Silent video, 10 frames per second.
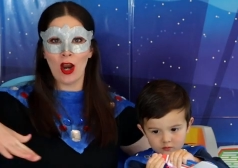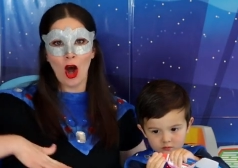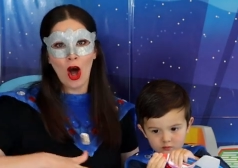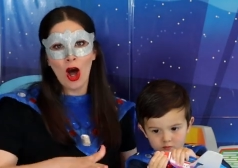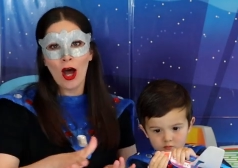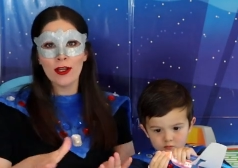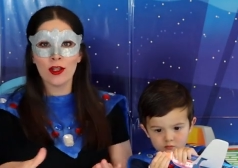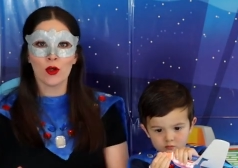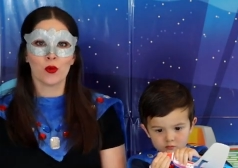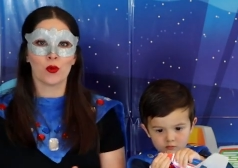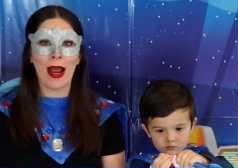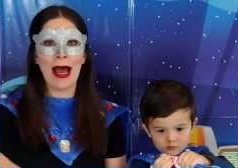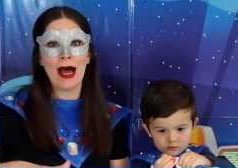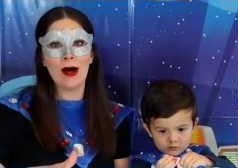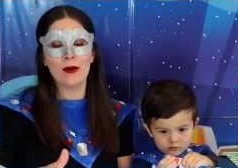Speaker 1: and on the
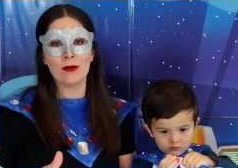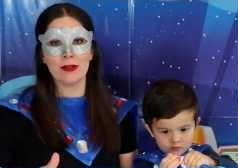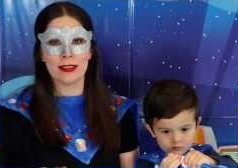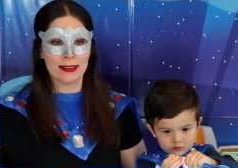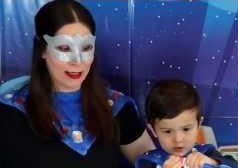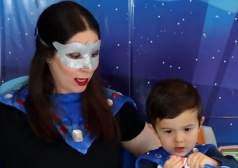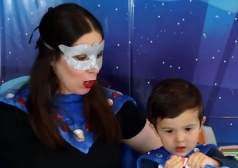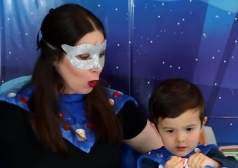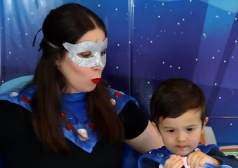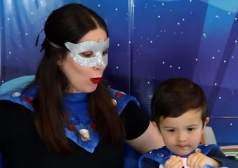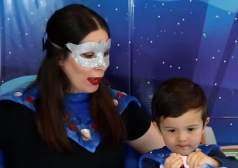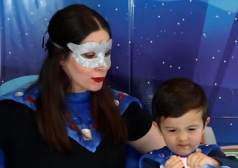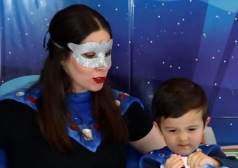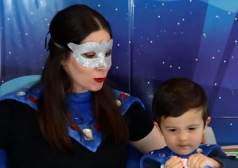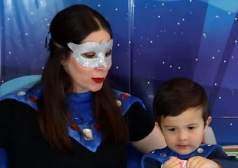ground.
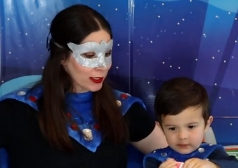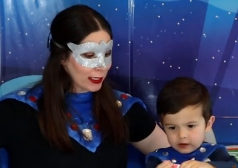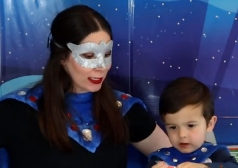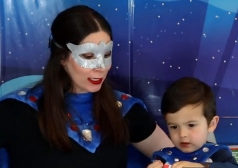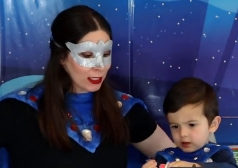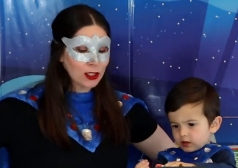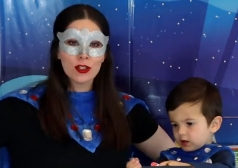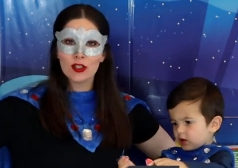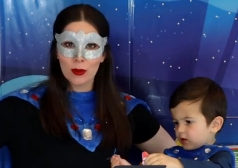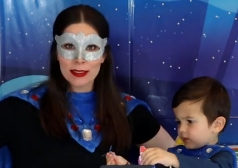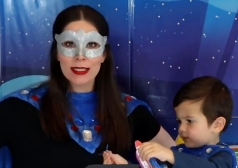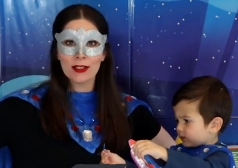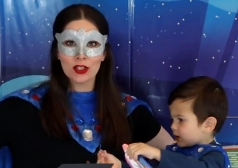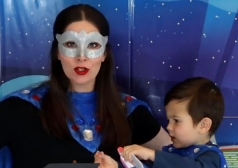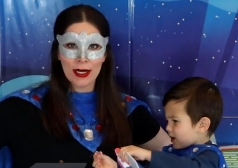Wow, Super Kid, you're doing
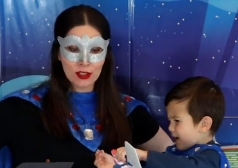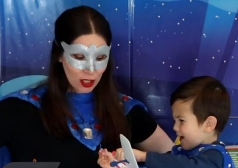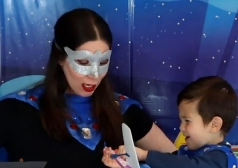such a great